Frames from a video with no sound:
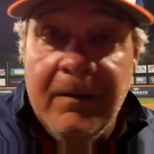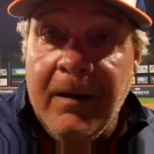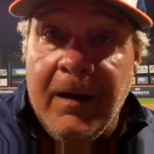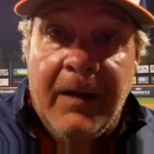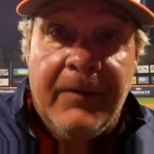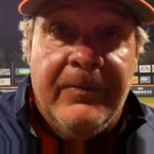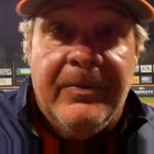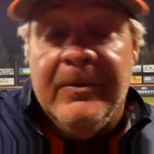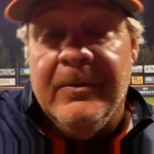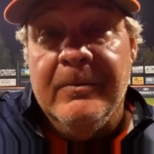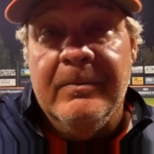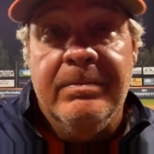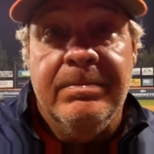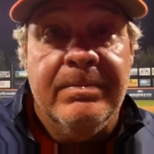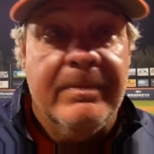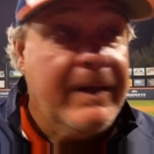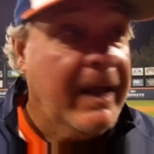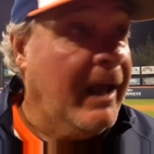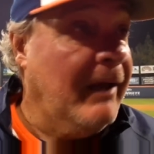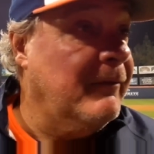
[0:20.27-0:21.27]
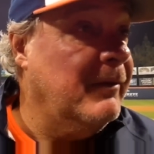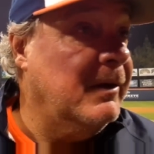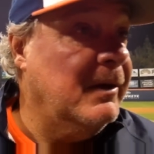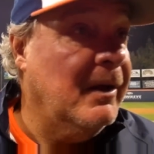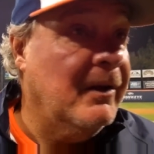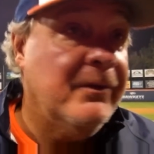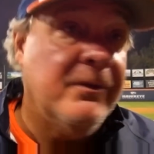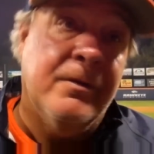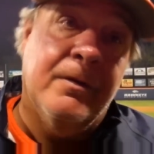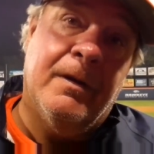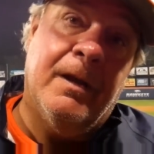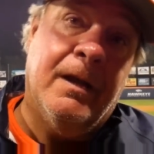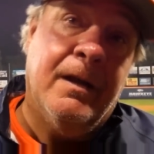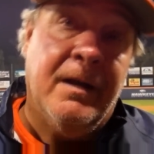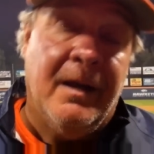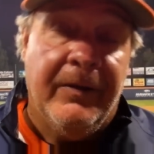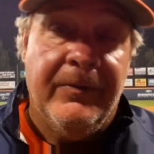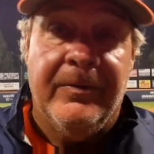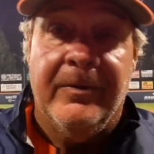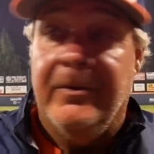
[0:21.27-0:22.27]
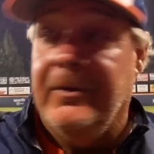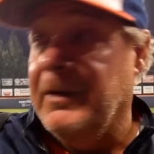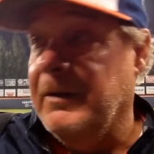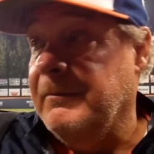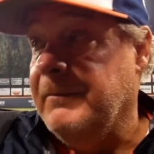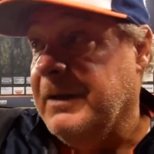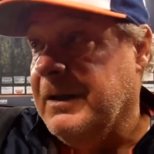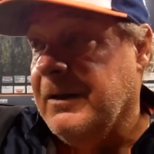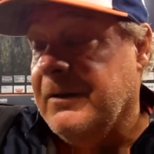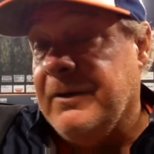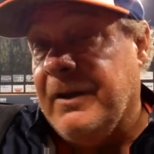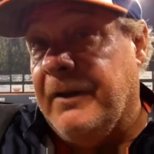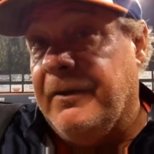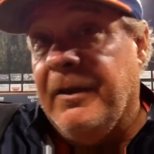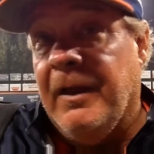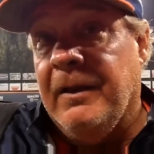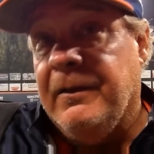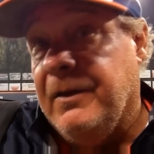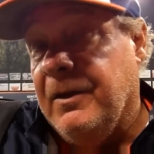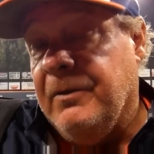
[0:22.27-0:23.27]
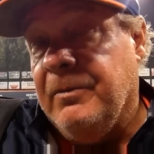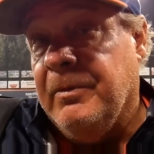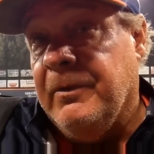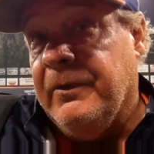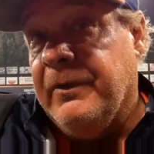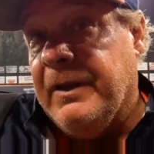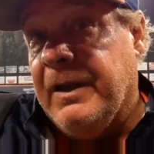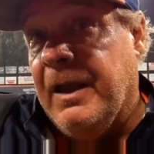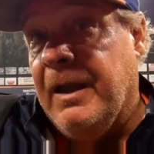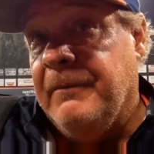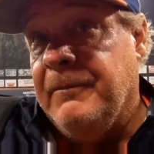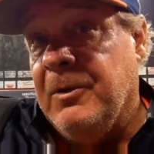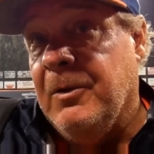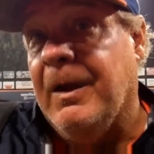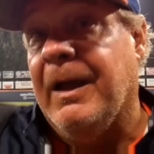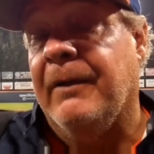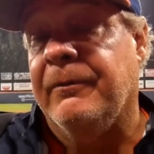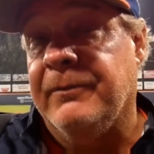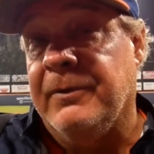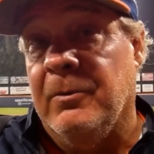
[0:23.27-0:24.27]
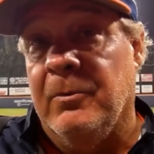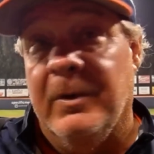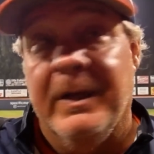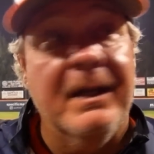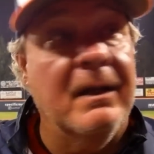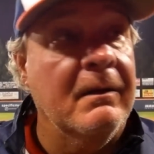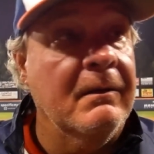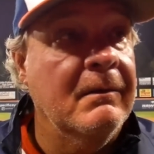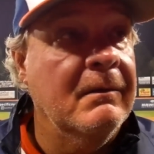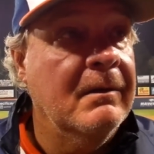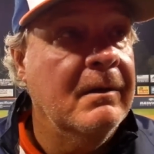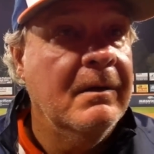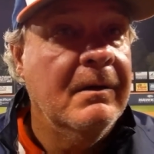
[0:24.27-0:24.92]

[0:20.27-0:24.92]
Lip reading: I threw Gavin yesterday and I threw him because I thought this was the game you have to win.